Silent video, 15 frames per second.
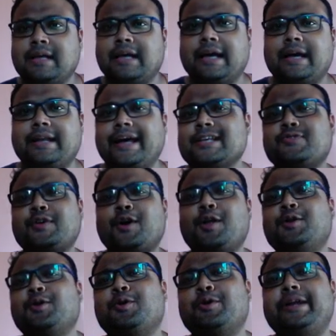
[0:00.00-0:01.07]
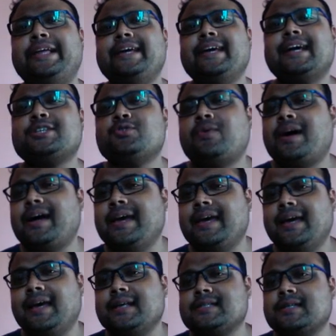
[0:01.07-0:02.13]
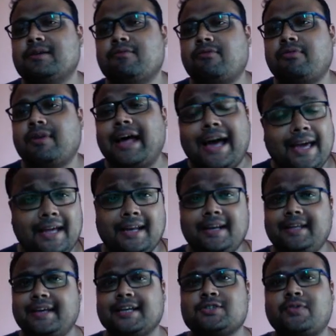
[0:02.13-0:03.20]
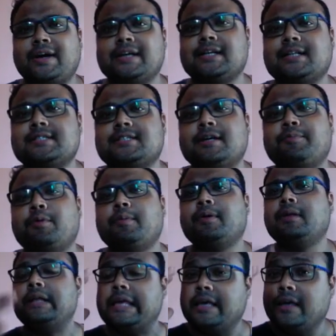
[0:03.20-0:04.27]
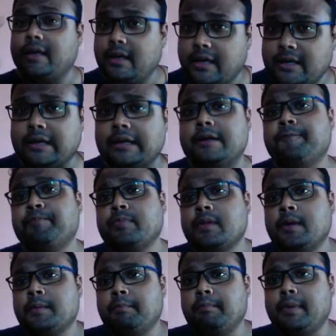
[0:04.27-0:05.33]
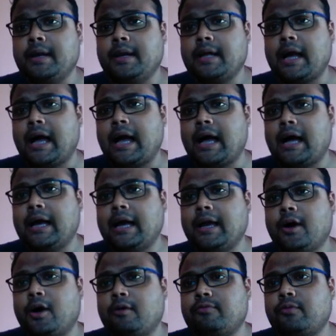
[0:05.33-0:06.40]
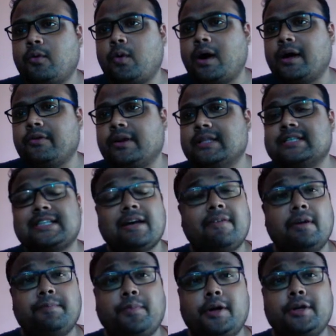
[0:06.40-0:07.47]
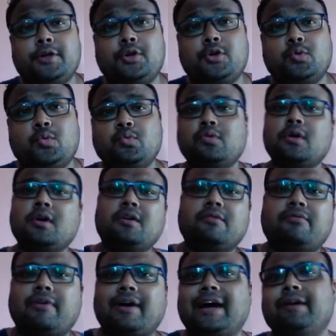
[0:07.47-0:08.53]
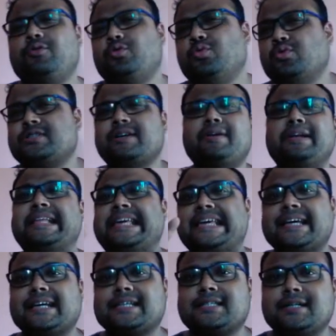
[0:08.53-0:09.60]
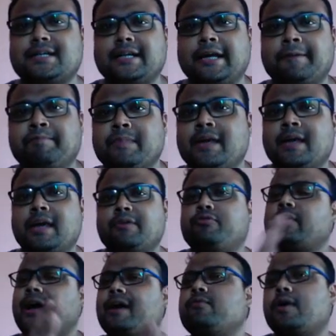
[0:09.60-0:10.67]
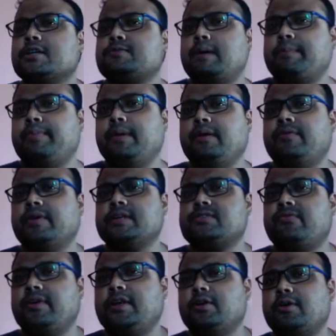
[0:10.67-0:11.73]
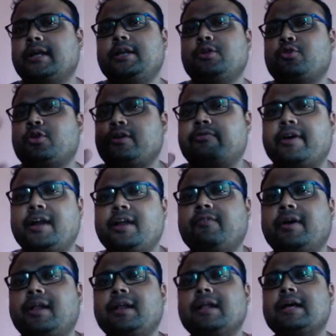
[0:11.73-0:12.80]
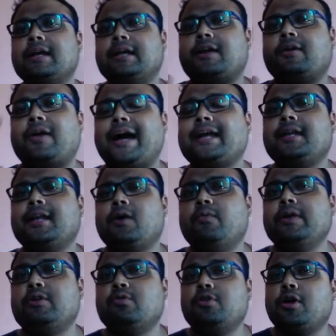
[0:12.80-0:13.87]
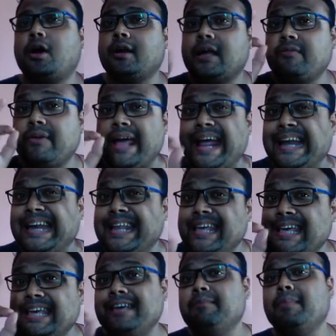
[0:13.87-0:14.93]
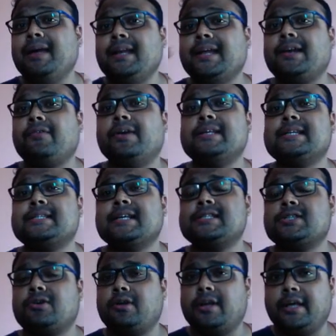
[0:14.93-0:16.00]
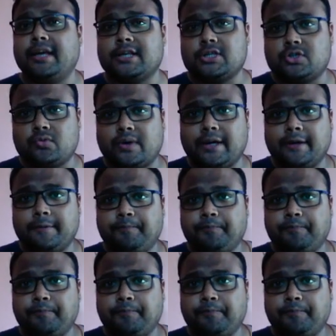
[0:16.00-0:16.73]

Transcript: And as we all know, DXY is flying. DXY is unstoppable. It made a high of 107.2527 yesterday. If you have watched my previous video, then you know it very well that right now we do not have any immediate resistance on DXY.